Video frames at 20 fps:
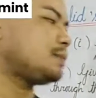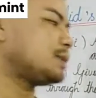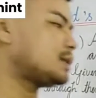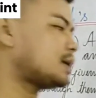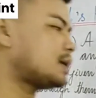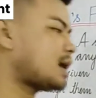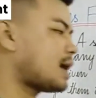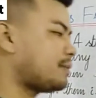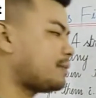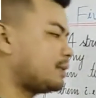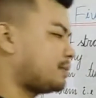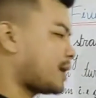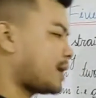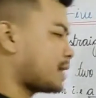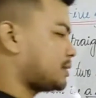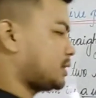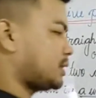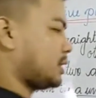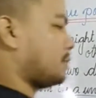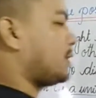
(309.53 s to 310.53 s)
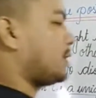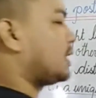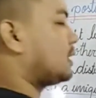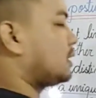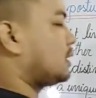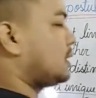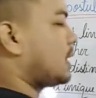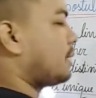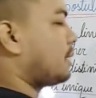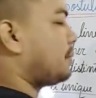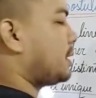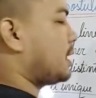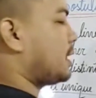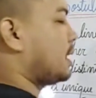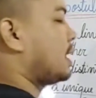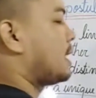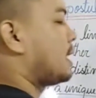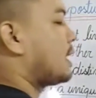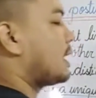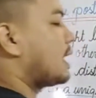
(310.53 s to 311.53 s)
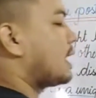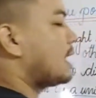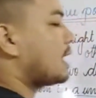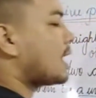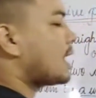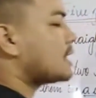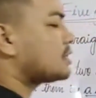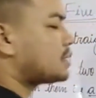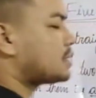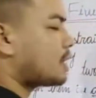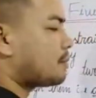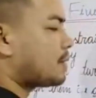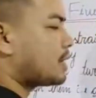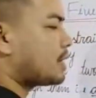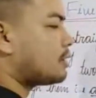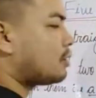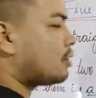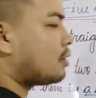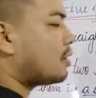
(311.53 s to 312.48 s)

hai ba five centimeter ye pi a line segment of